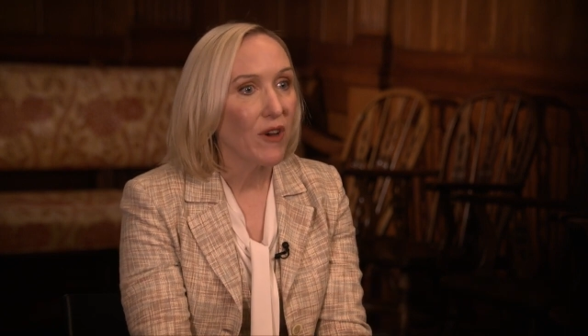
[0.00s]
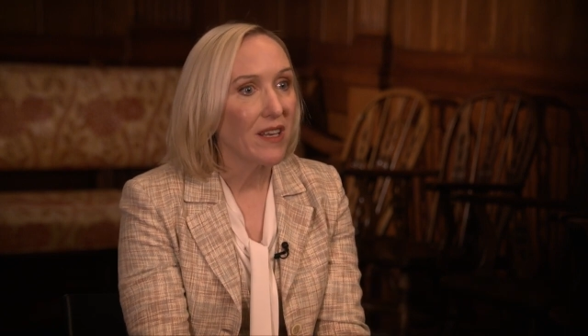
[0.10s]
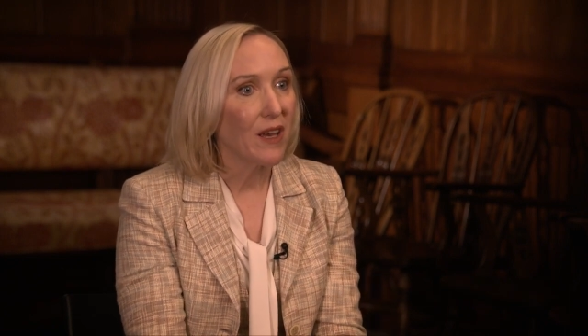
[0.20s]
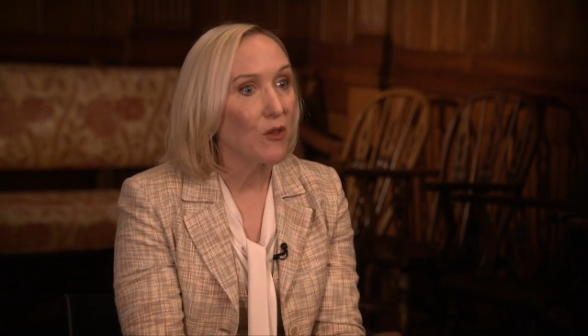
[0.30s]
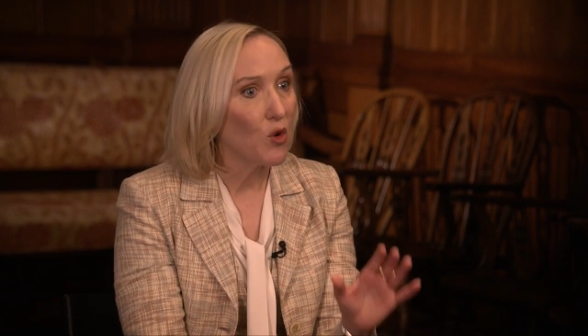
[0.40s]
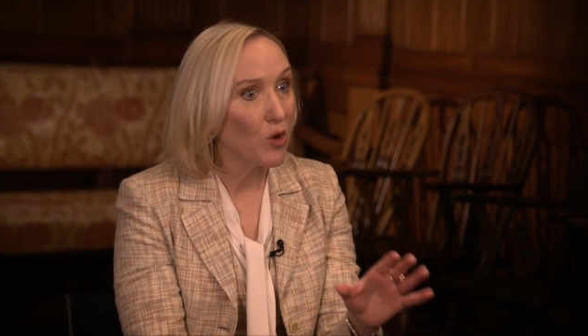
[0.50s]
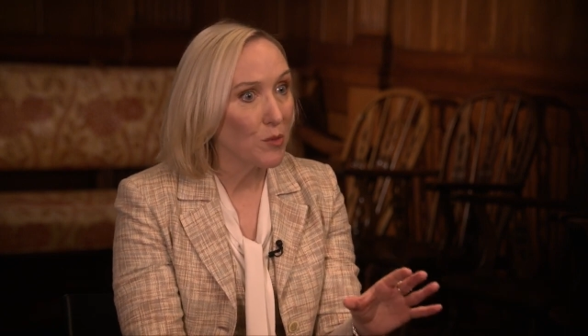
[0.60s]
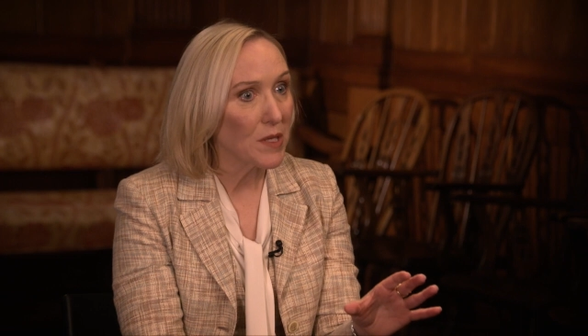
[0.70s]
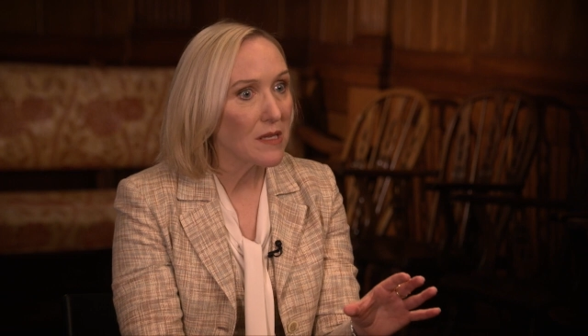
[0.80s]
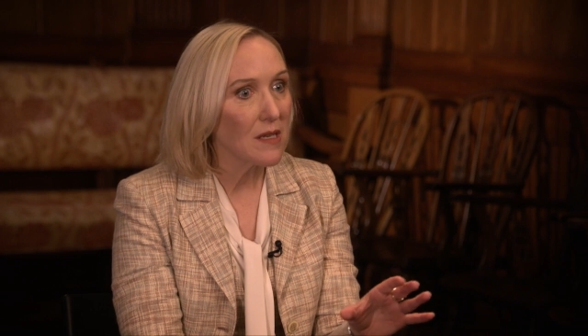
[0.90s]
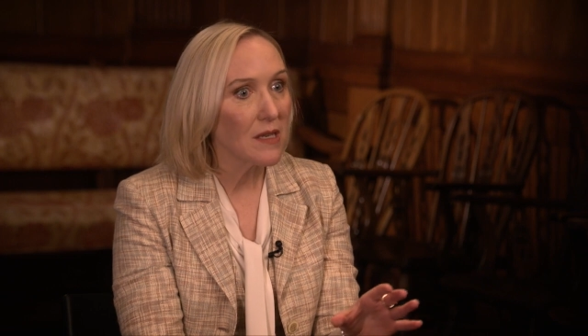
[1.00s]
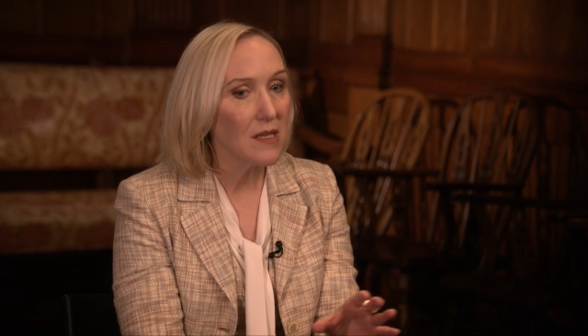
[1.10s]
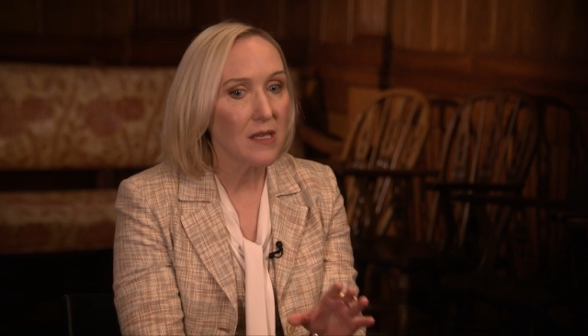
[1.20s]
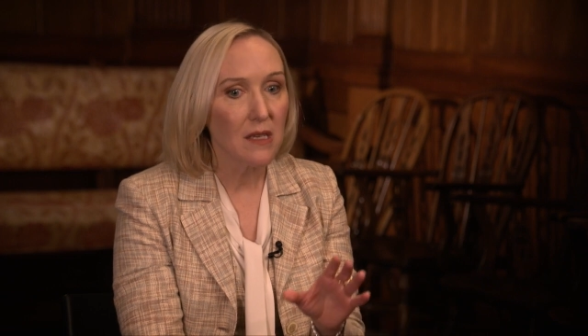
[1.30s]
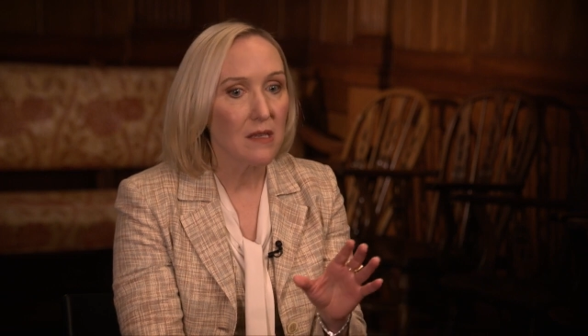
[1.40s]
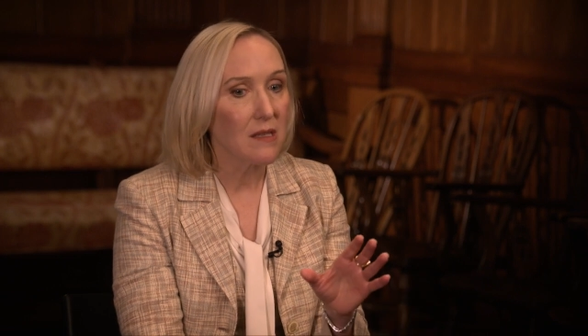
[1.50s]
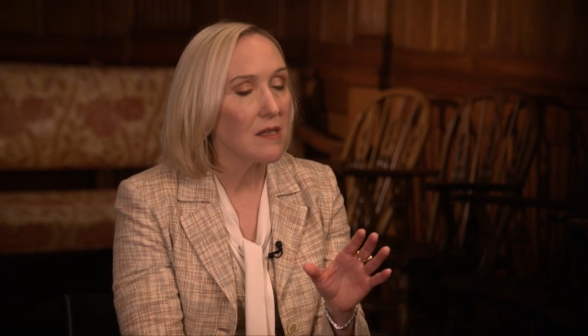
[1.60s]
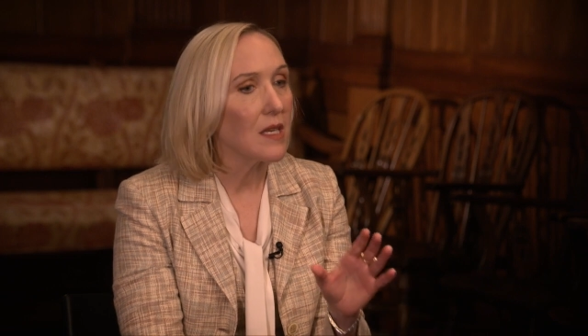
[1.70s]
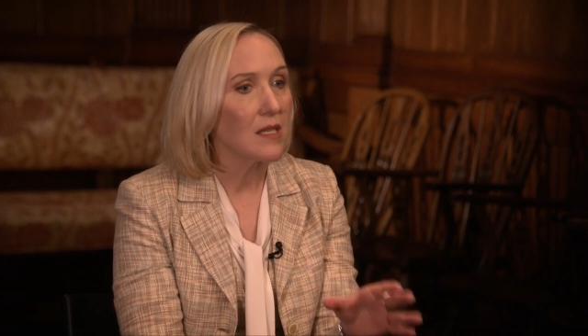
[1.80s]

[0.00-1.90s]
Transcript: Right now, the core business is,